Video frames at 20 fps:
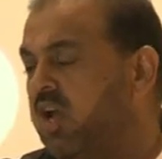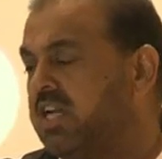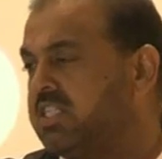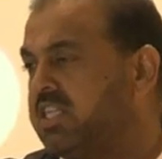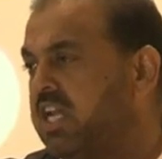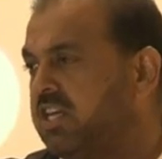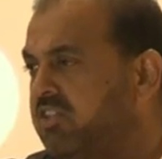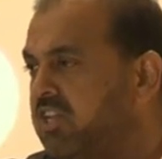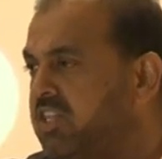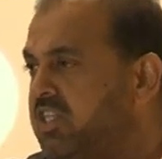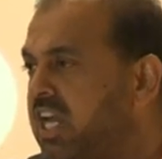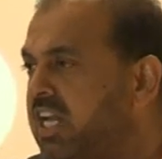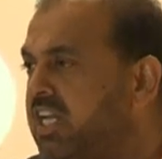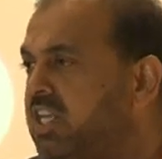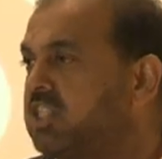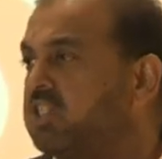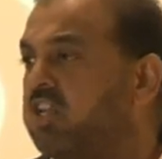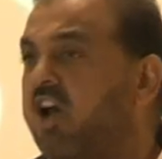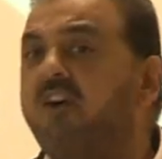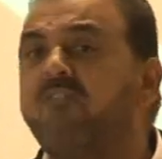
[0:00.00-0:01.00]
Secretary
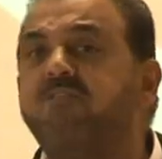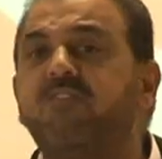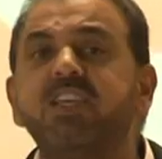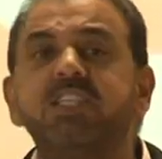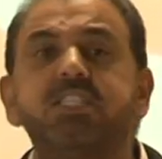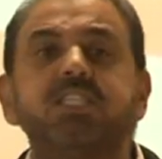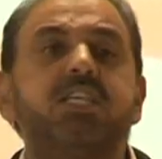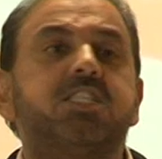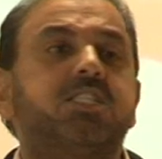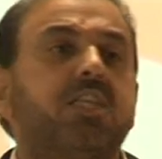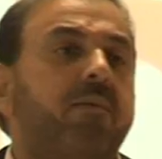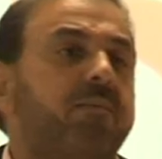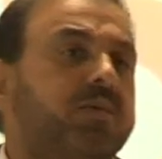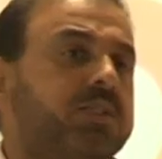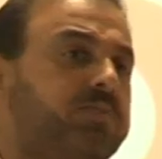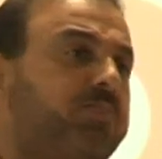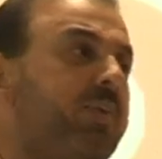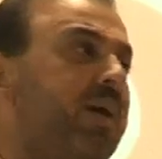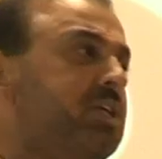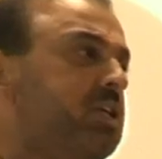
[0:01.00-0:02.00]
General's office, the
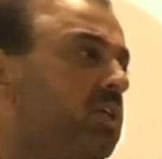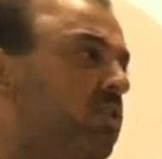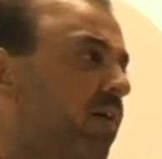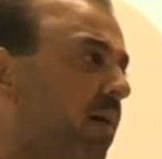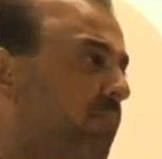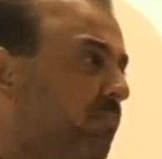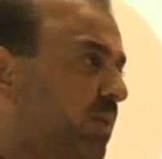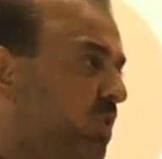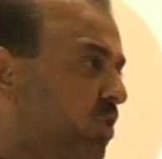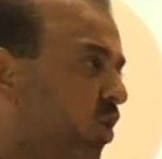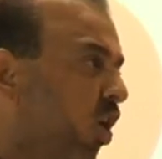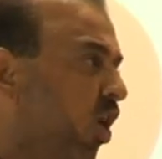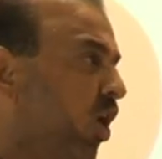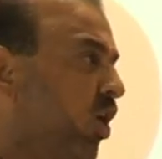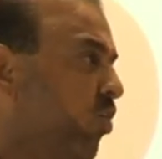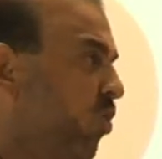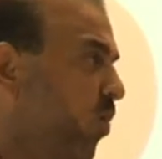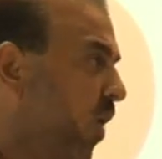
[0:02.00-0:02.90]
Special Rapporteur who